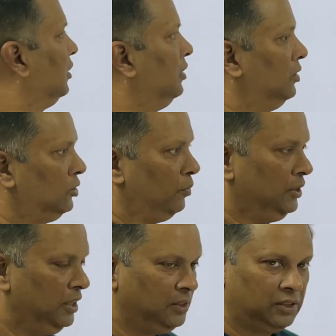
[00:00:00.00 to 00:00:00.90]
So with
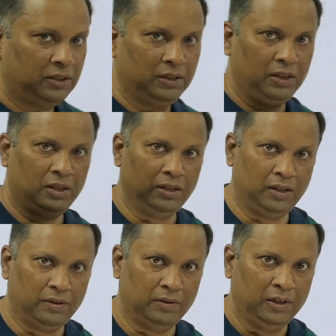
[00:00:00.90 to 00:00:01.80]
this,
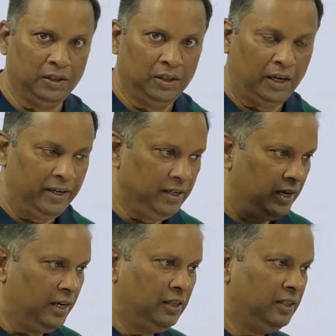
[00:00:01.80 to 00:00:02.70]
I
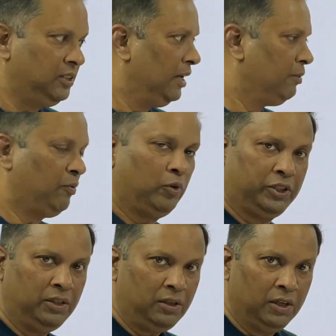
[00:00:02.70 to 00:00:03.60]
end this type of
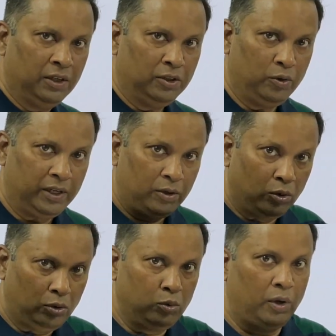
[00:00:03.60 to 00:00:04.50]
question. You can go
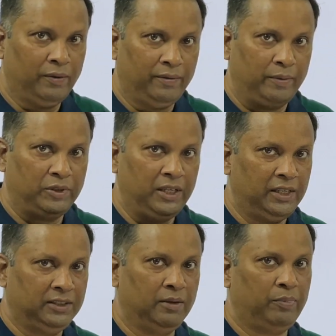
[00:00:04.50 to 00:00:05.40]
to our website
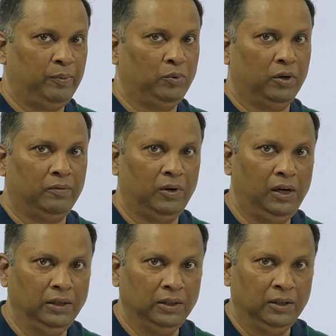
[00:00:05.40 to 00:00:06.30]

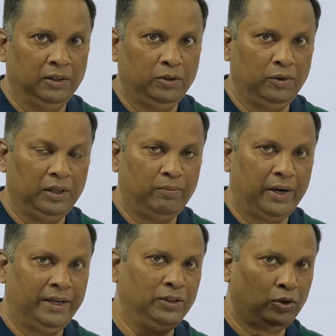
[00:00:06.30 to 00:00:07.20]
examprep.world. You can
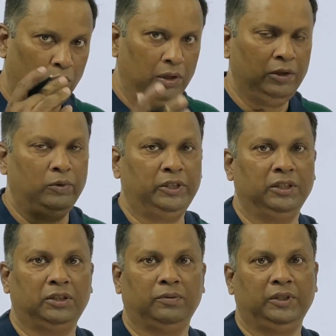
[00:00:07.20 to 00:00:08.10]
practice all the
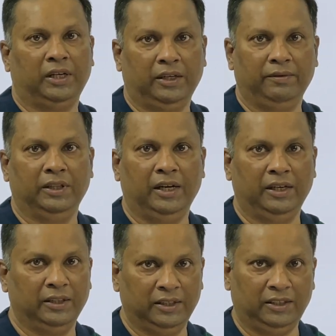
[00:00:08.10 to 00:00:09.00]
questions which are given there
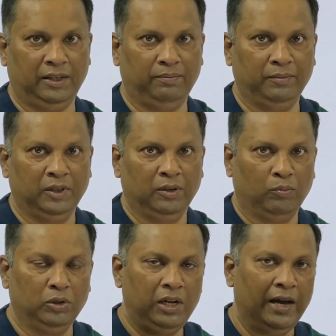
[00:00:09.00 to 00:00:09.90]
in this type.
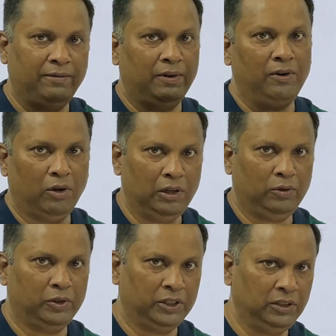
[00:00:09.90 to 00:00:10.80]
Mostly I have covered all the
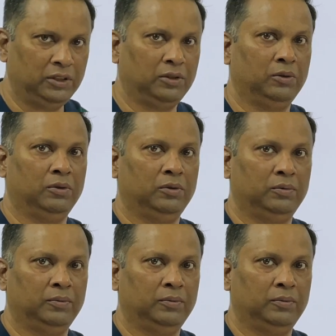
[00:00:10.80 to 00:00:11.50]
questions, so